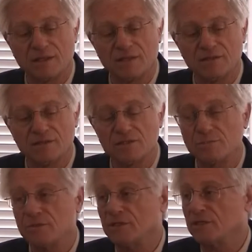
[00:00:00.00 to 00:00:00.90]
in this
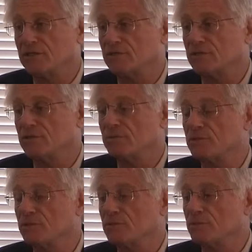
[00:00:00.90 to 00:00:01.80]
particular
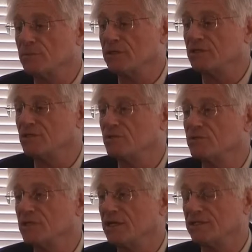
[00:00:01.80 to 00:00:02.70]
scripture, it was being
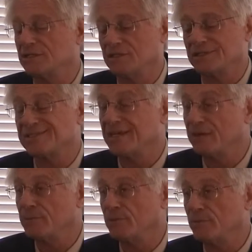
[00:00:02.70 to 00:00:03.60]
used as an
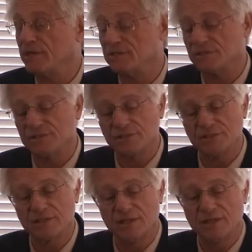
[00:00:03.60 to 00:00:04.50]
example by
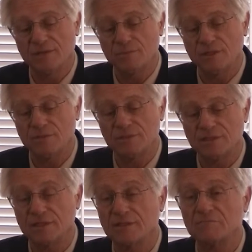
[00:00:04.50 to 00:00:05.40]
Jesus, but he was
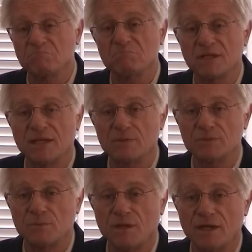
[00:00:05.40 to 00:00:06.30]
saying the guy
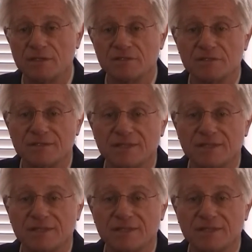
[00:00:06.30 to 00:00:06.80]
was wise.